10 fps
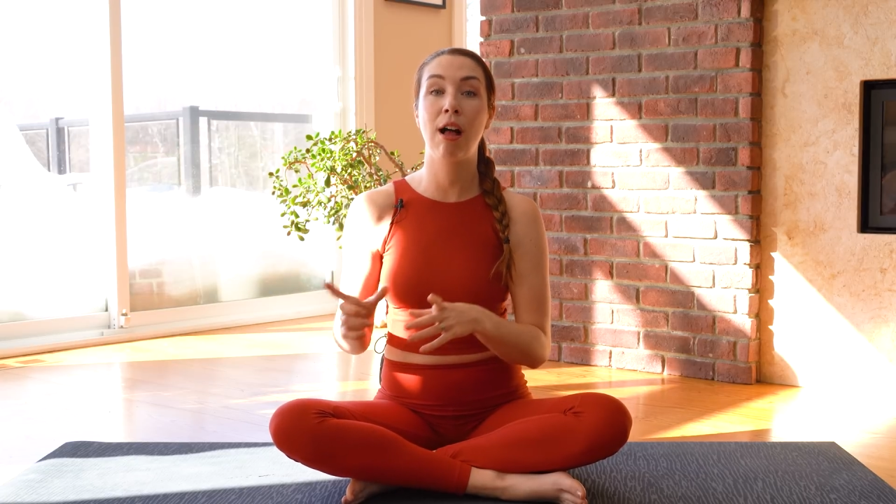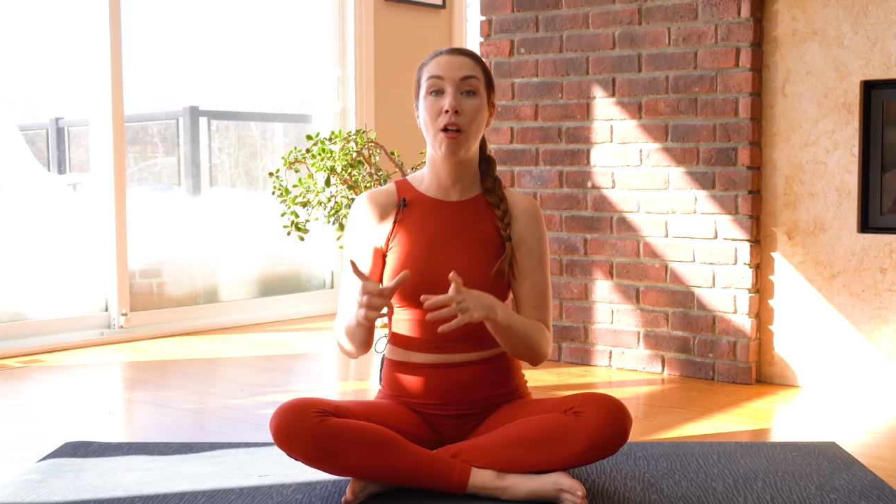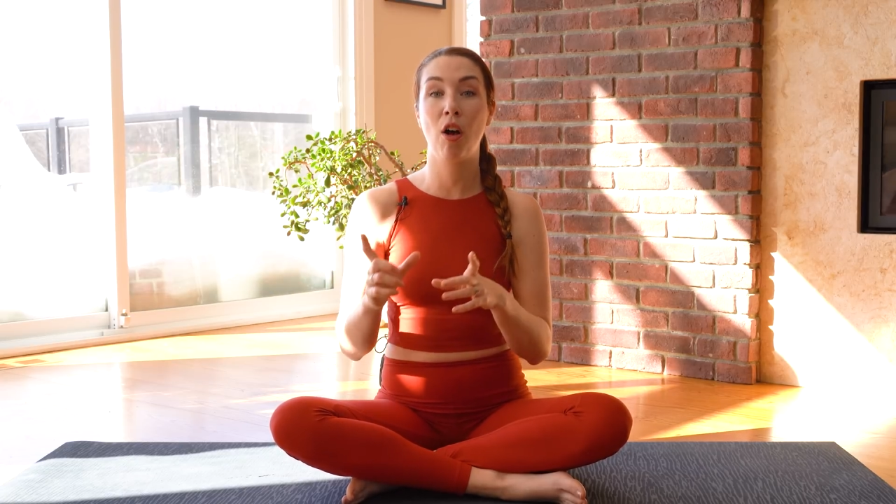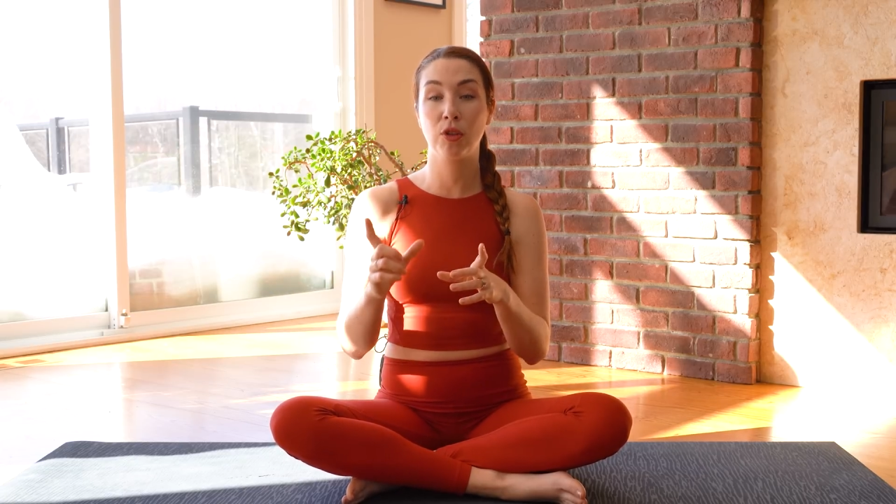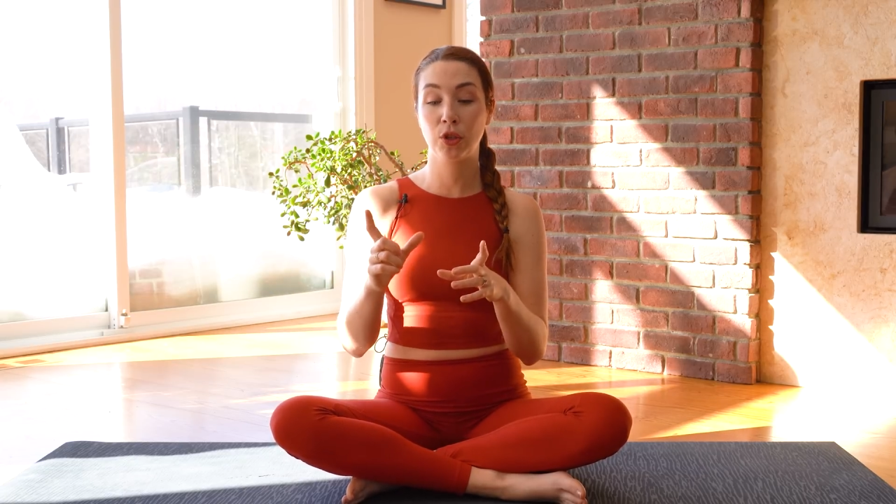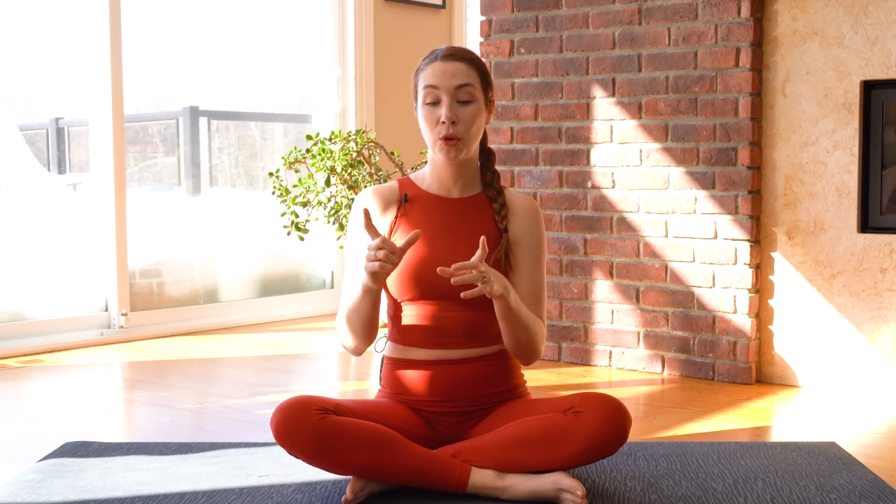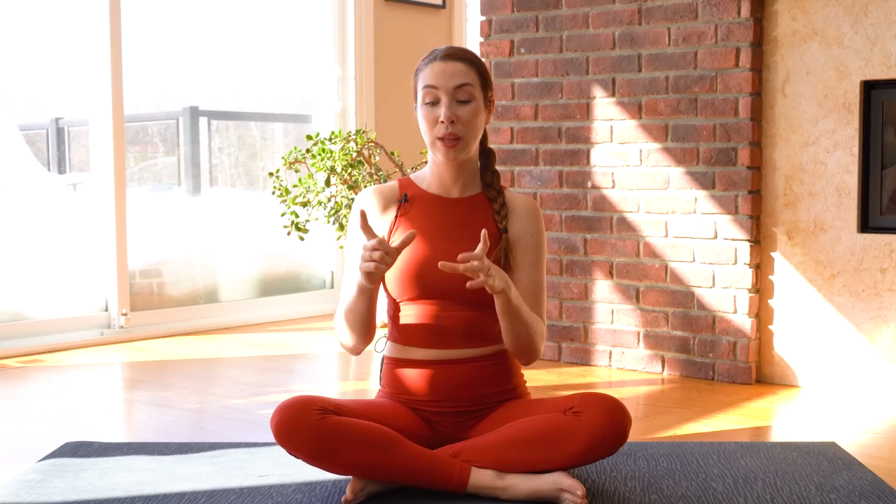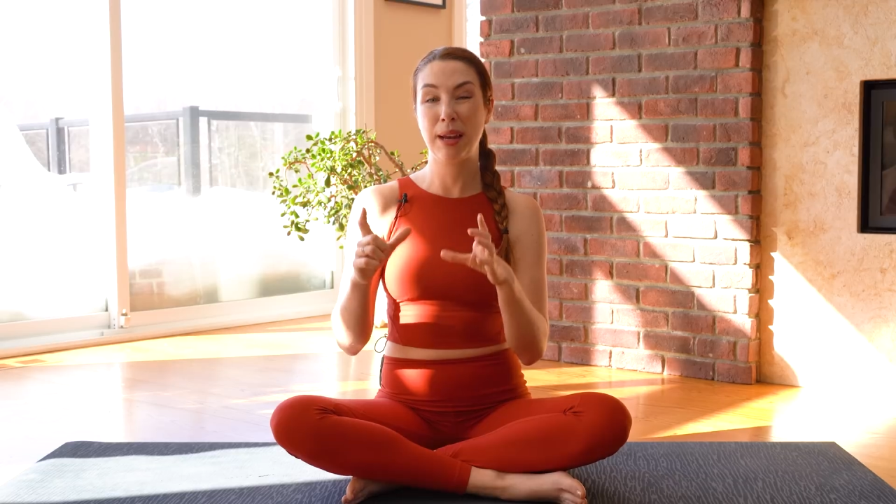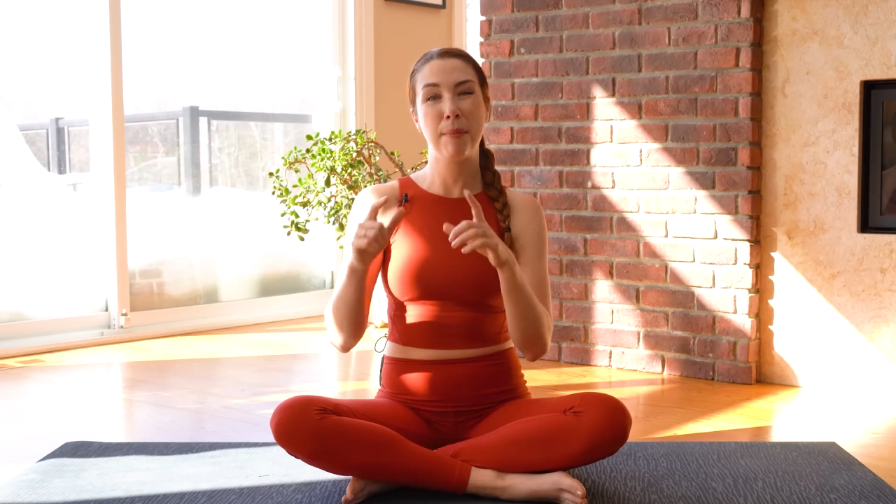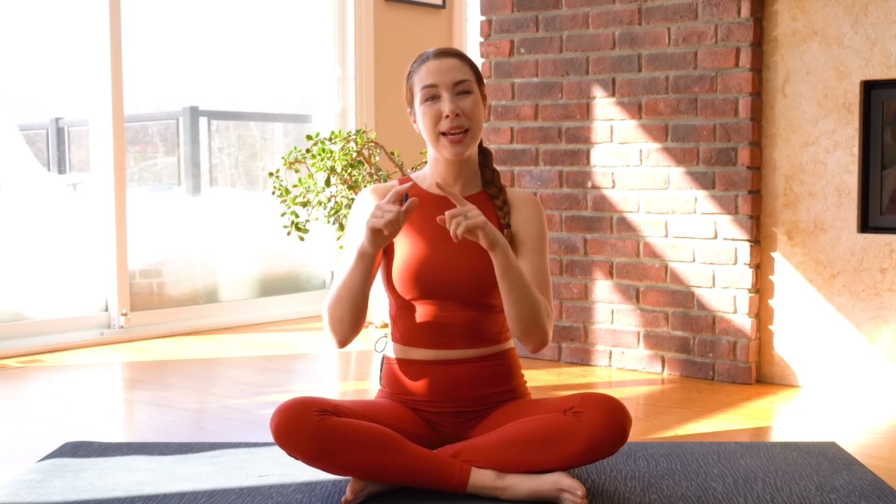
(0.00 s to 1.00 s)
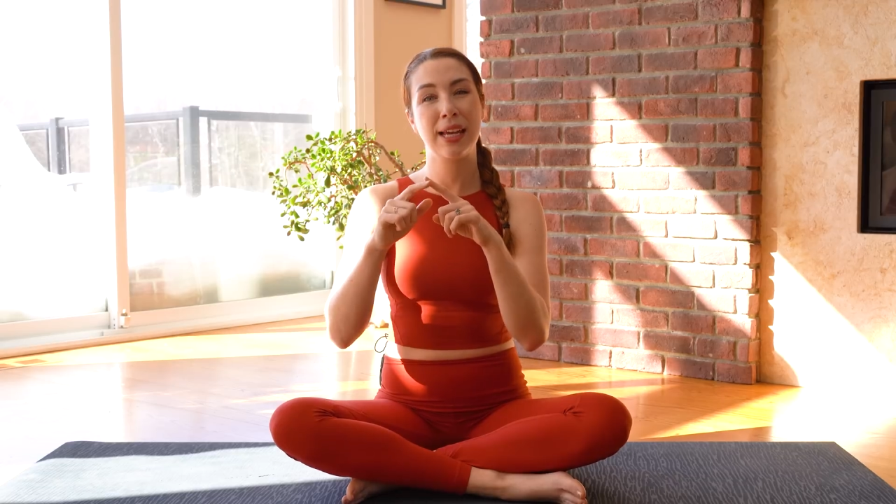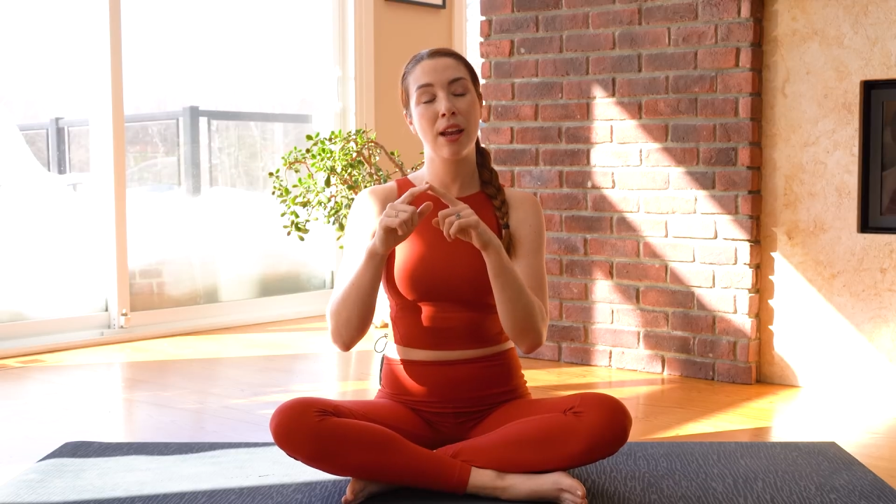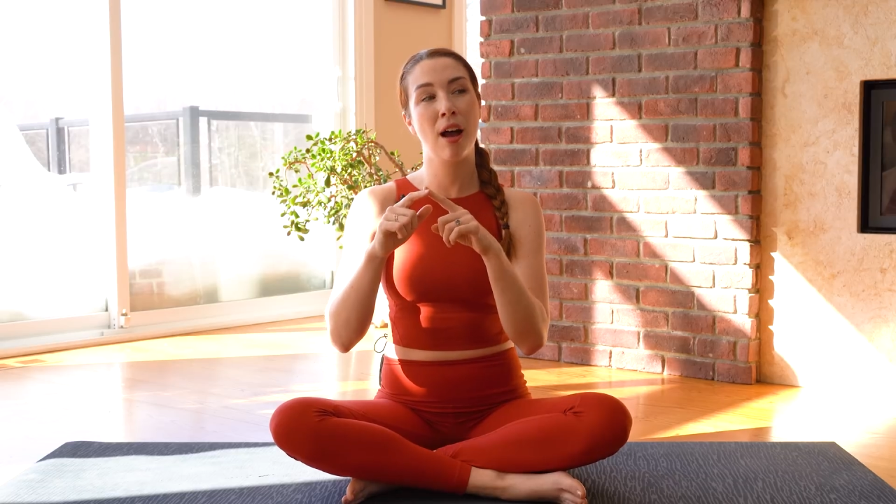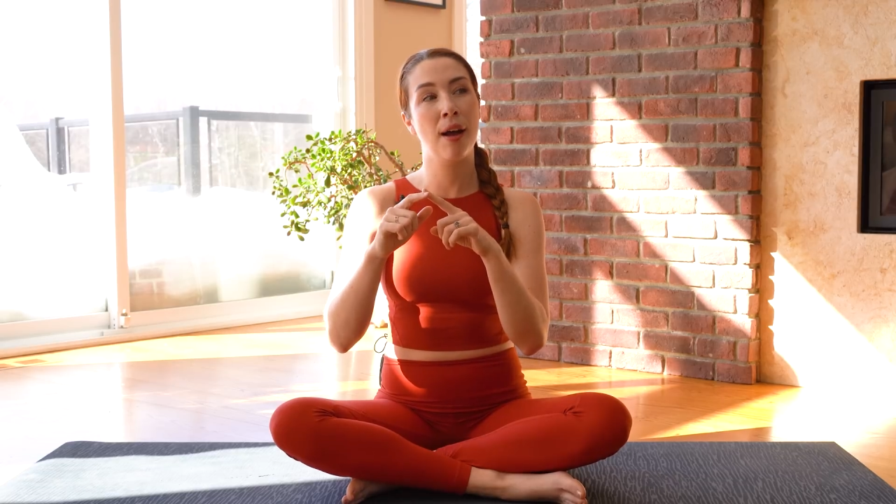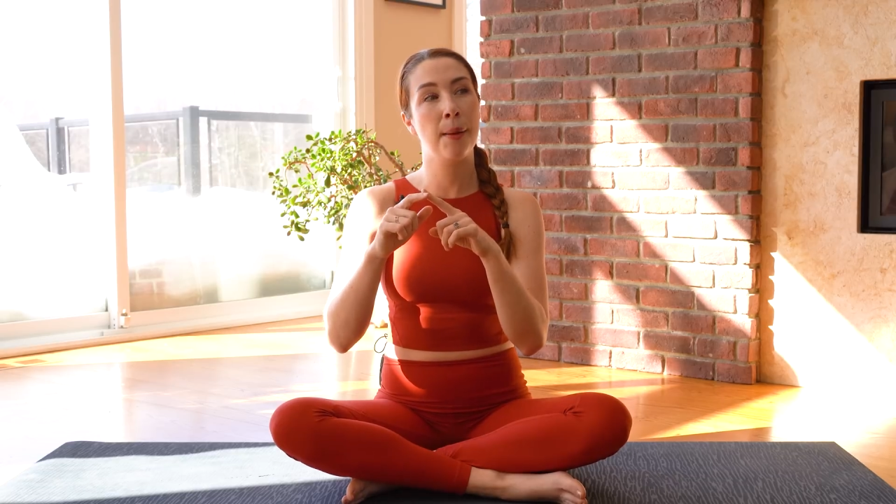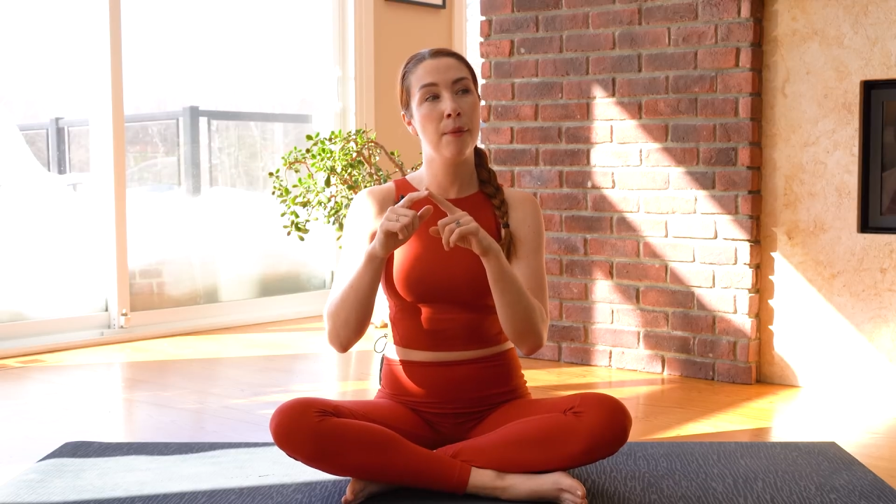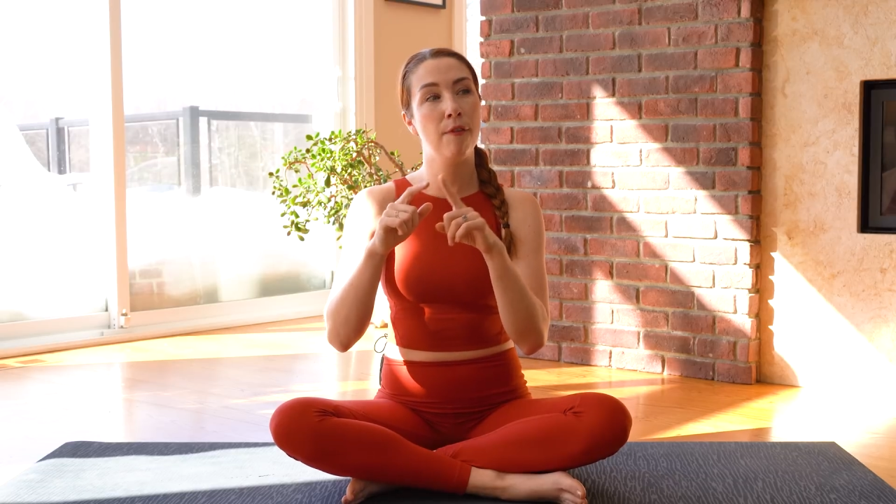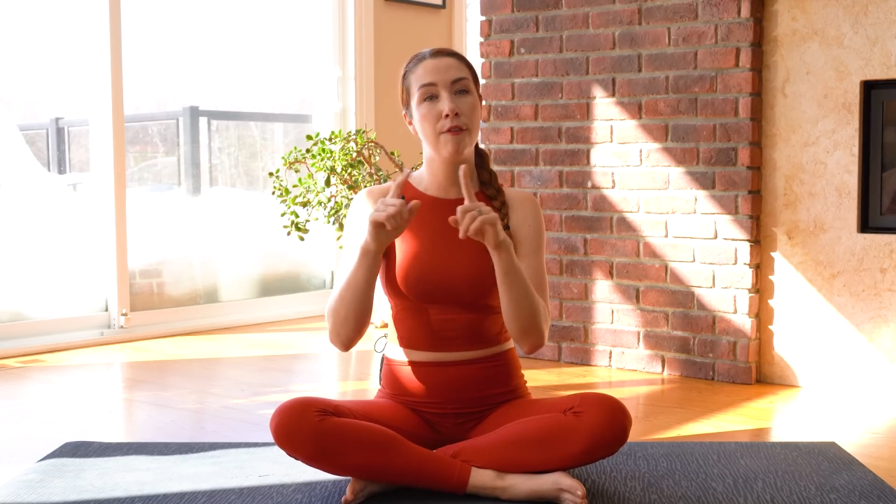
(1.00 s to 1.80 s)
I'll also make it a